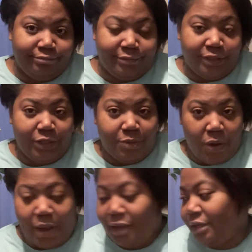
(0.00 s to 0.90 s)
So you
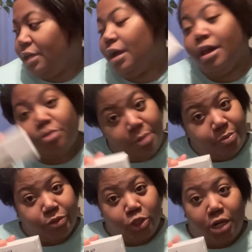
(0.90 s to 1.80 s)
won't get other
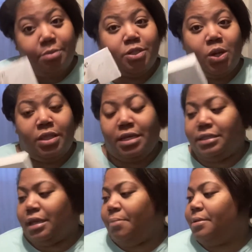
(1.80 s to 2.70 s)
people's germs on that
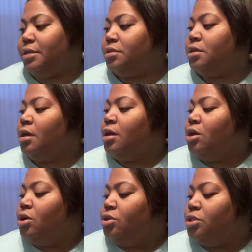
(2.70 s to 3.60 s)
same piece.
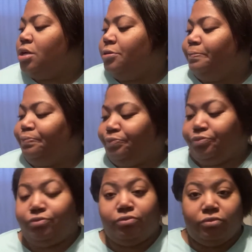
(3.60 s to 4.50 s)
So
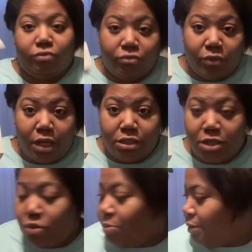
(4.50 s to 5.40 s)

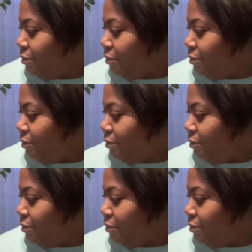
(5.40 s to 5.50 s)
soap.